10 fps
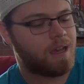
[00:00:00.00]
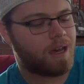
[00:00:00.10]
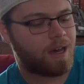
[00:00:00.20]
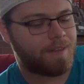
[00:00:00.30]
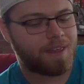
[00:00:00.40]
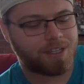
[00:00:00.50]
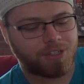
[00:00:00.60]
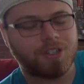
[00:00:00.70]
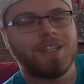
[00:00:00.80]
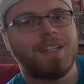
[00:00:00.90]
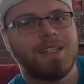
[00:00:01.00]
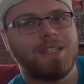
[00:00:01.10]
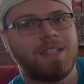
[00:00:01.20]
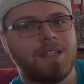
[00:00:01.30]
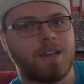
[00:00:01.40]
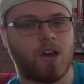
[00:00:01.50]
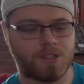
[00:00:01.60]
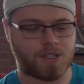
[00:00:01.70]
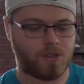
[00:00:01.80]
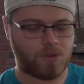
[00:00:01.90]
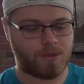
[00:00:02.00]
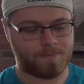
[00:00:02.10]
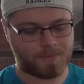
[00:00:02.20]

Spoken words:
that you're gonna need. Also,